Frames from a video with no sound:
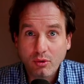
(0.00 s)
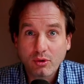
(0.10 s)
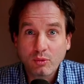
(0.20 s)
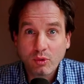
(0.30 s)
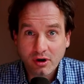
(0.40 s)

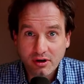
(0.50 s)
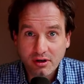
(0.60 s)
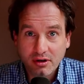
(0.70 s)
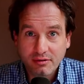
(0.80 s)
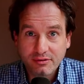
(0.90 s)
or
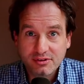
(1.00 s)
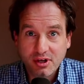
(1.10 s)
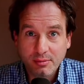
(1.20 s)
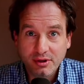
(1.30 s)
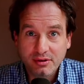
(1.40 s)
work for
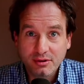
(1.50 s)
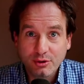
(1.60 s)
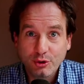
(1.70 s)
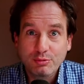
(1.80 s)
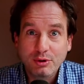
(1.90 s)
someone
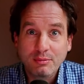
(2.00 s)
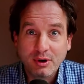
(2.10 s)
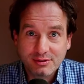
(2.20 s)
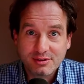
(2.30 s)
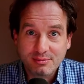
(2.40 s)
who
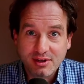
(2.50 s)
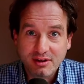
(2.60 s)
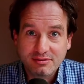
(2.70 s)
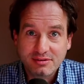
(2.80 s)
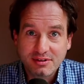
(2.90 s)
promotes
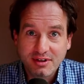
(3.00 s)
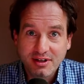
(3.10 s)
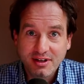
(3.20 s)
themselves.